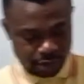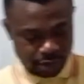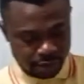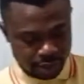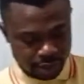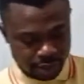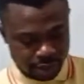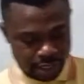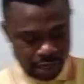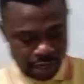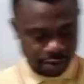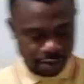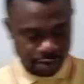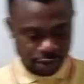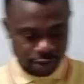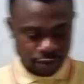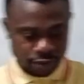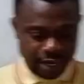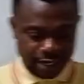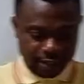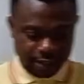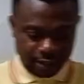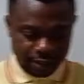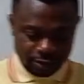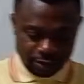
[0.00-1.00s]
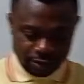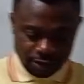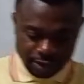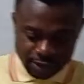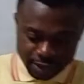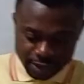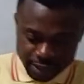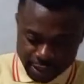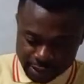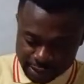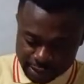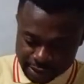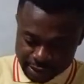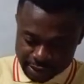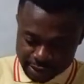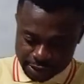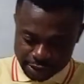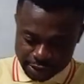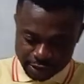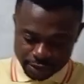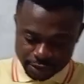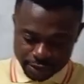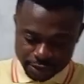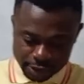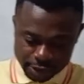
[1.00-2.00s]
I was trying to trace the
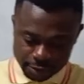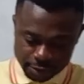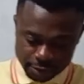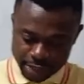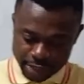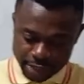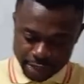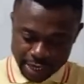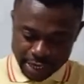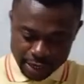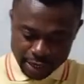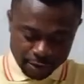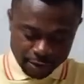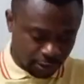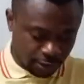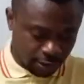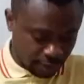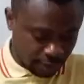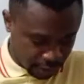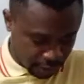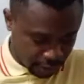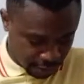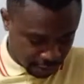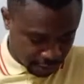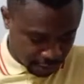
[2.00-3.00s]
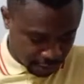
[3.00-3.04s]
source, but I couldn't.